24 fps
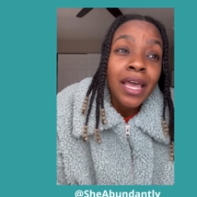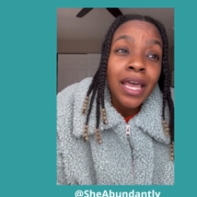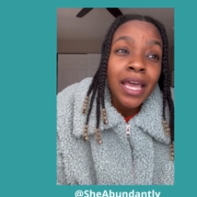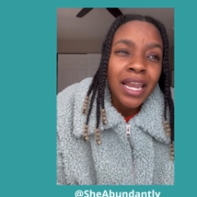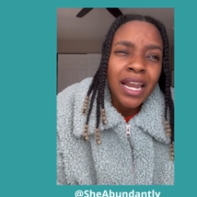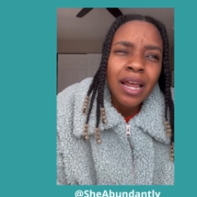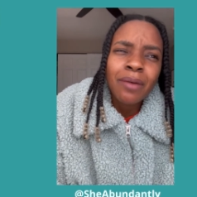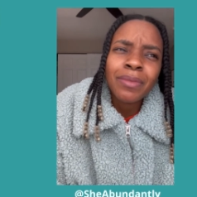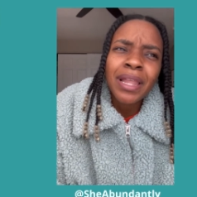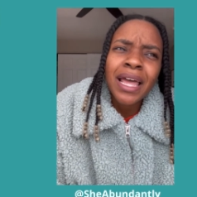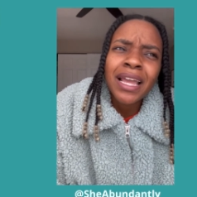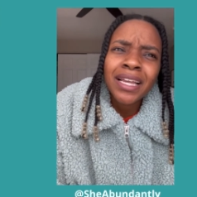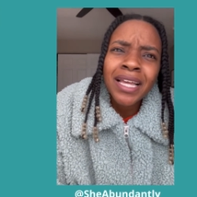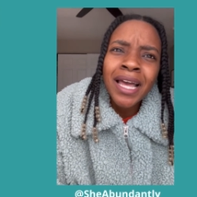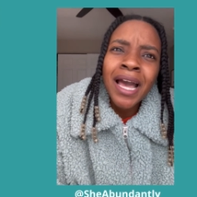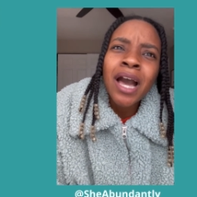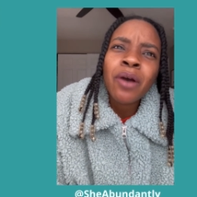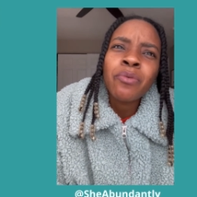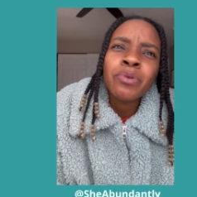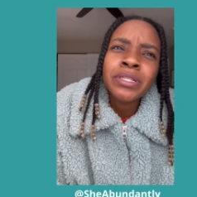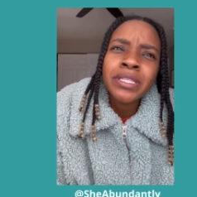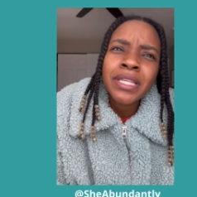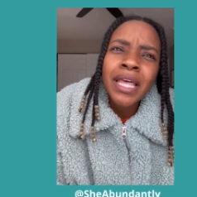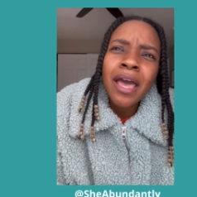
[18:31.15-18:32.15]
And I'm like,
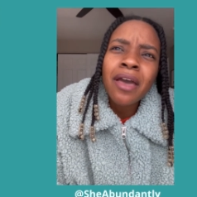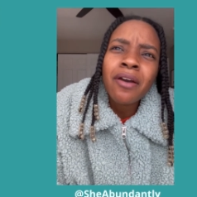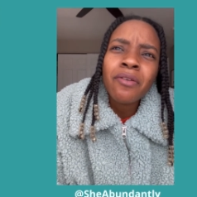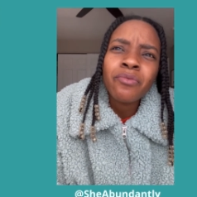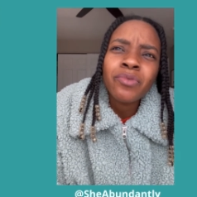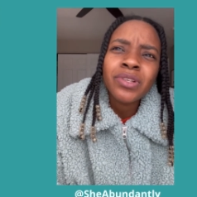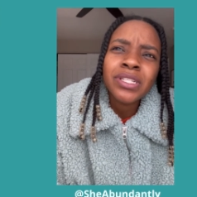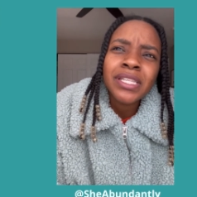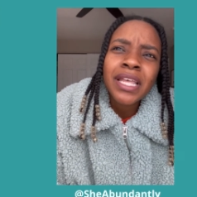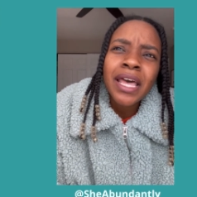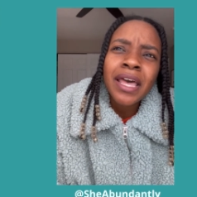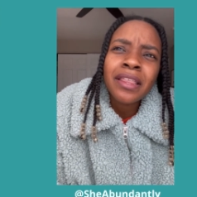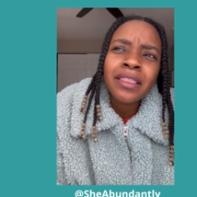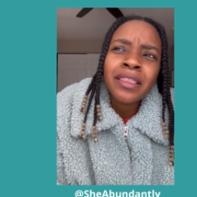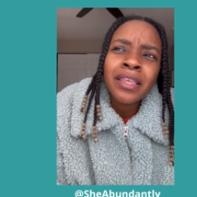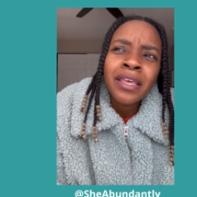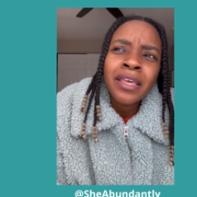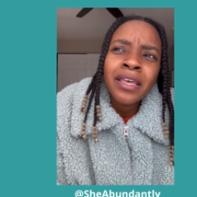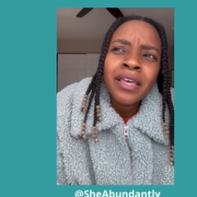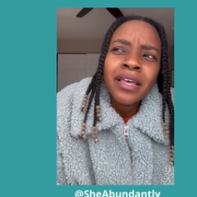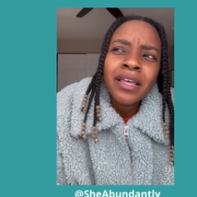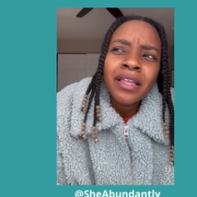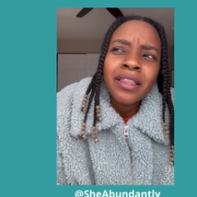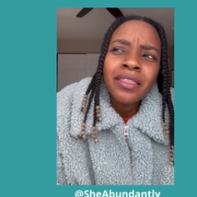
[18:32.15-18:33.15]
God, was that was that
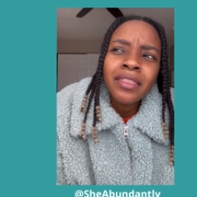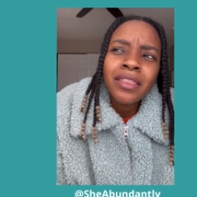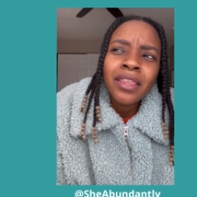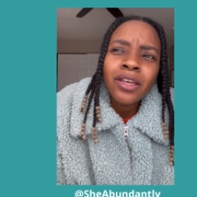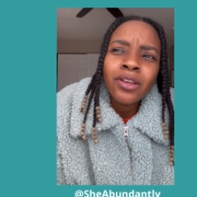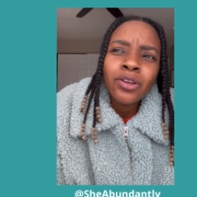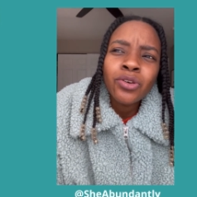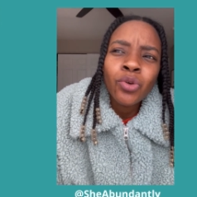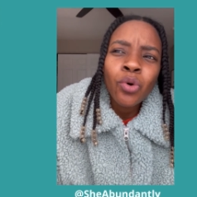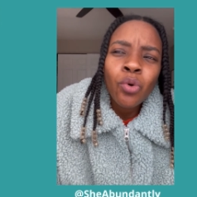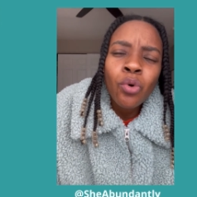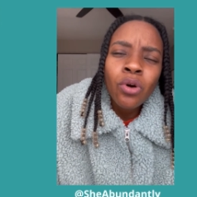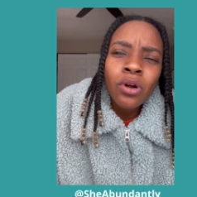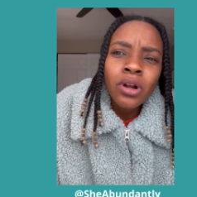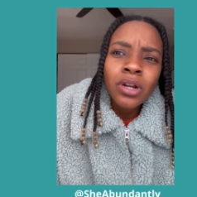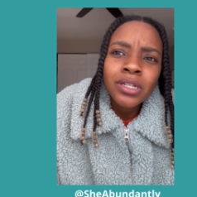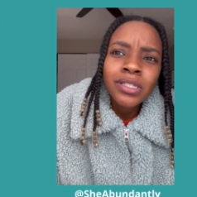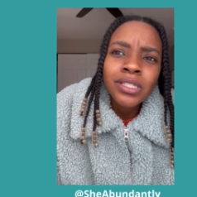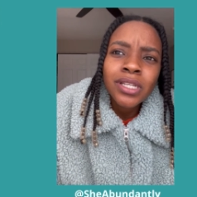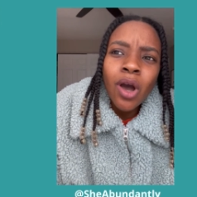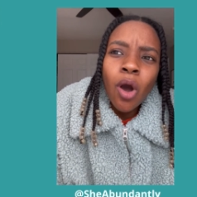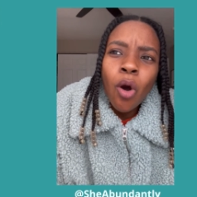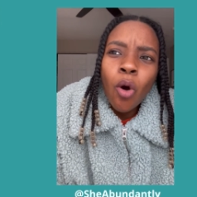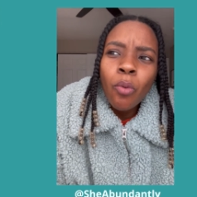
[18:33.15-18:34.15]
the door
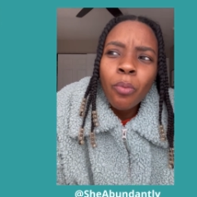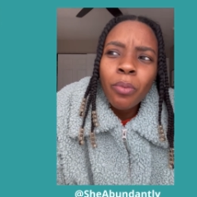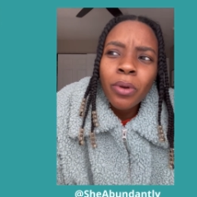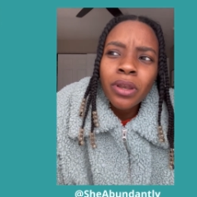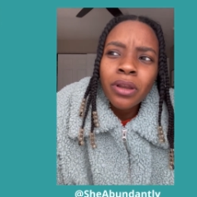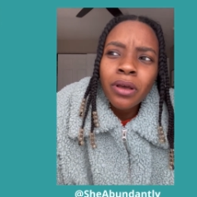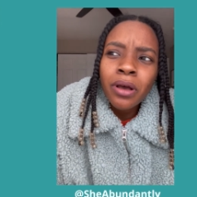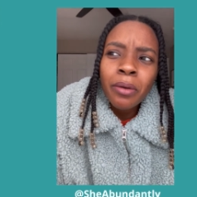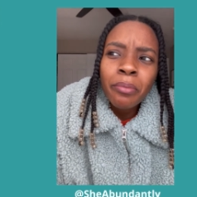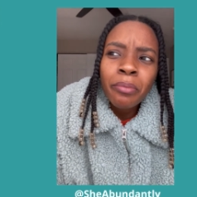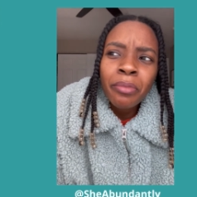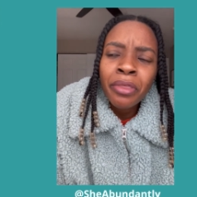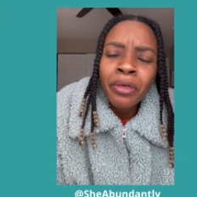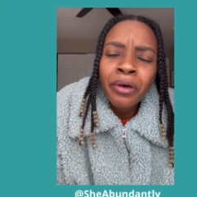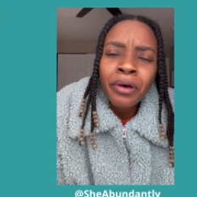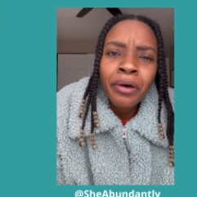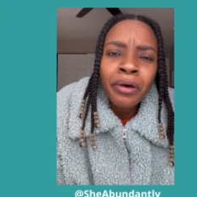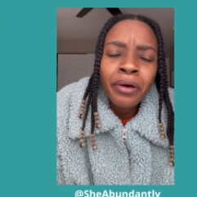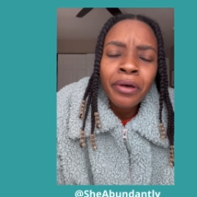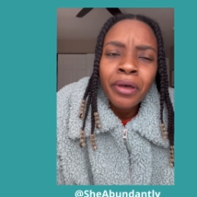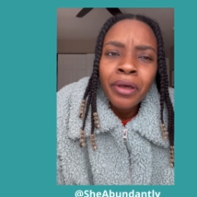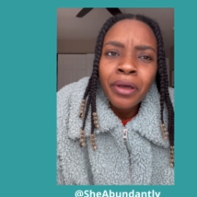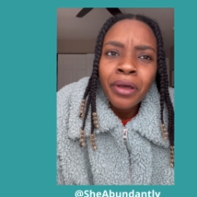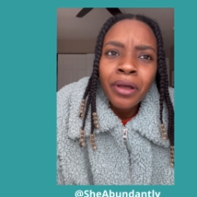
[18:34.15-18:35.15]
to open up
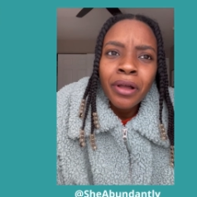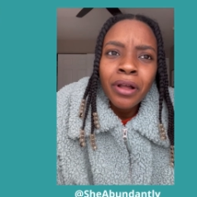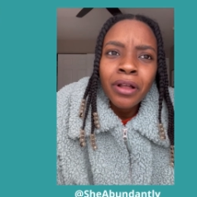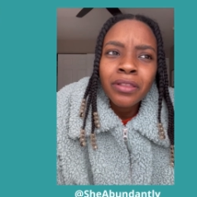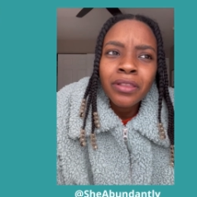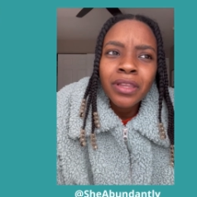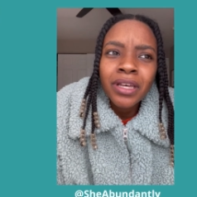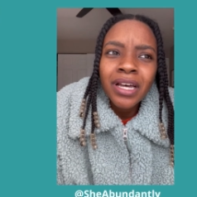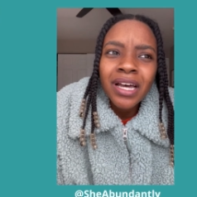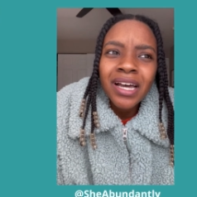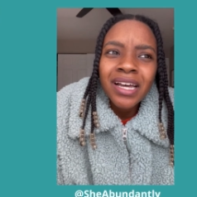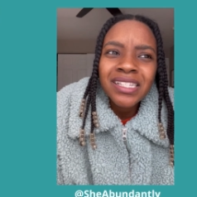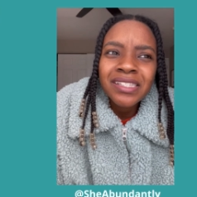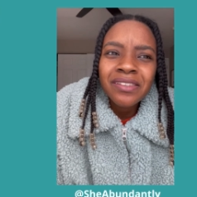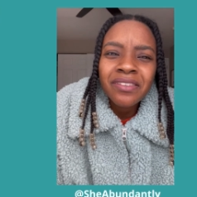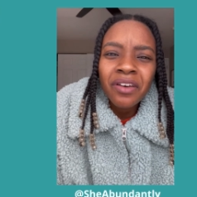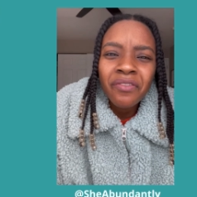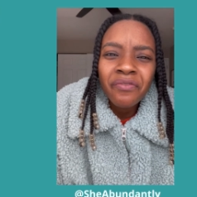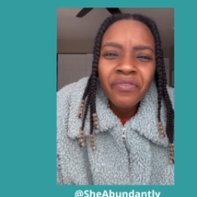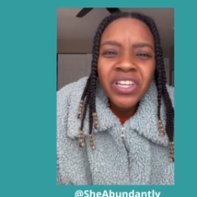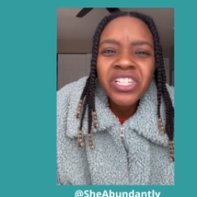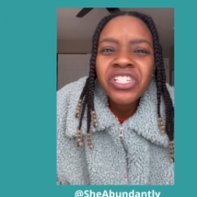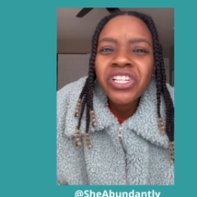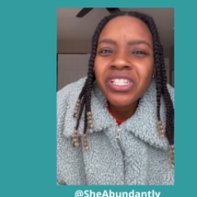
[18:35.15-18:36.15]
the the uh, the
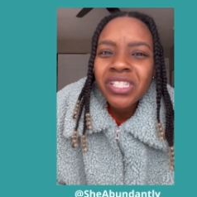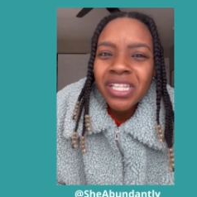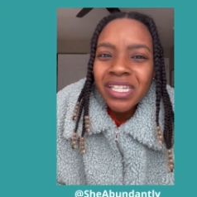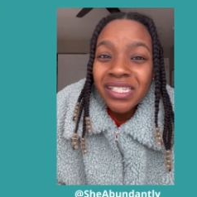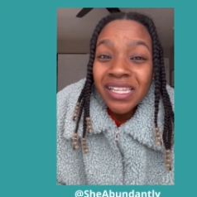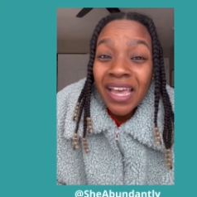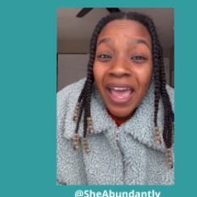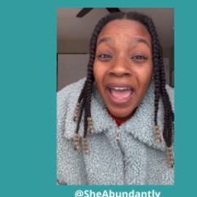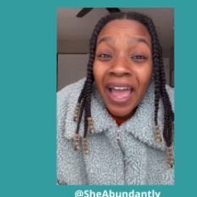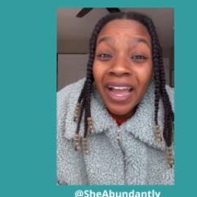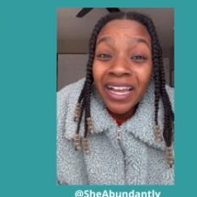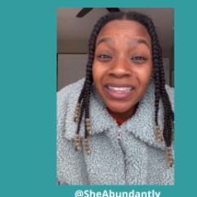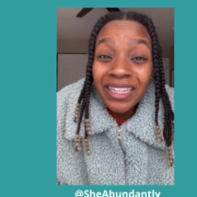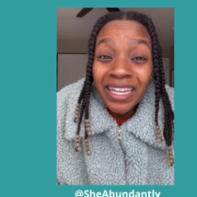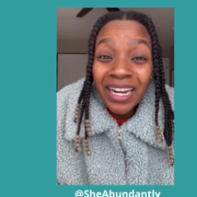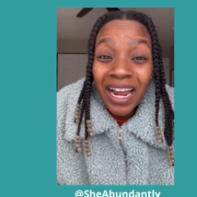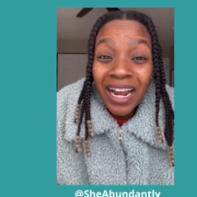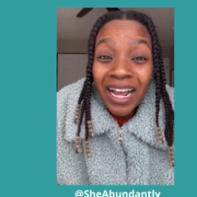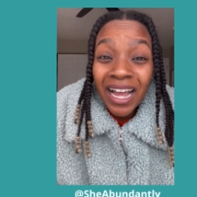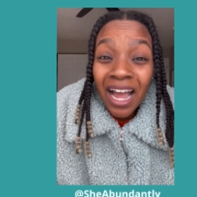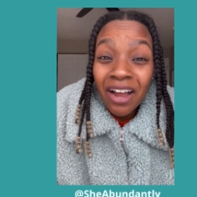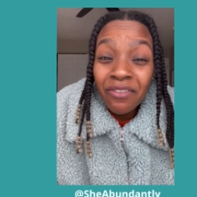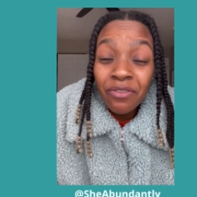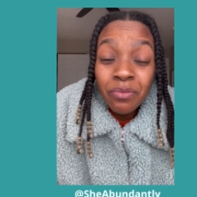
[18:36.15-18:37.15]
vicious attack that I
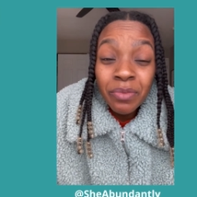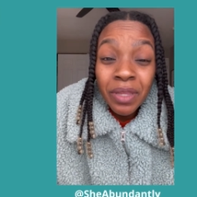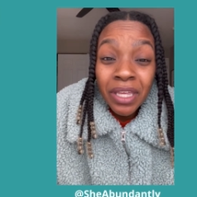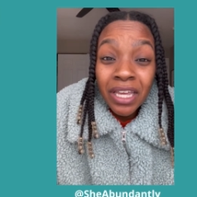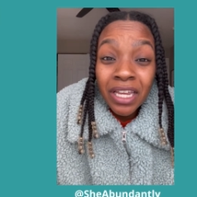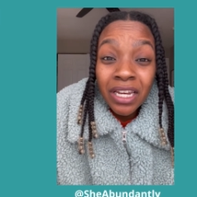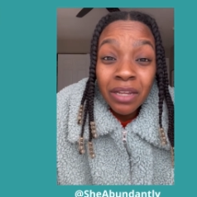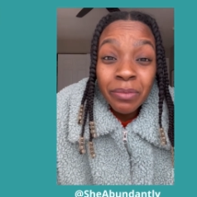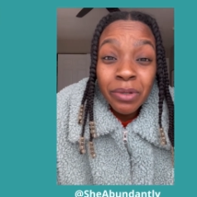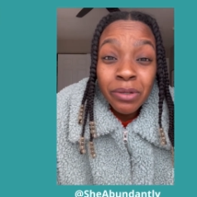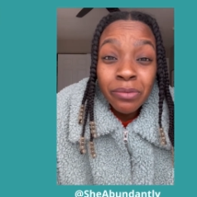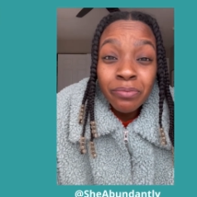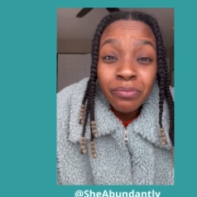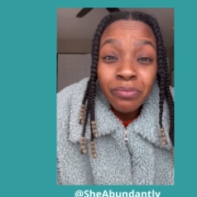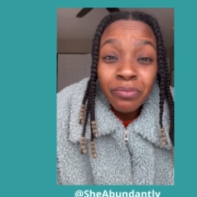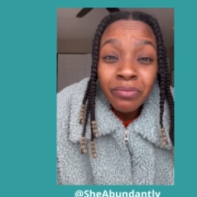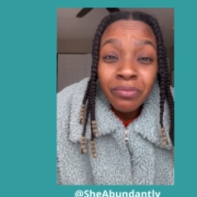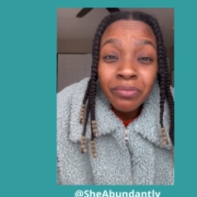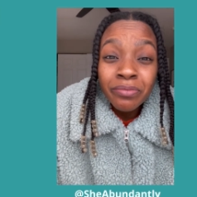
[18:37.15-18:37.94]
got from the enemy?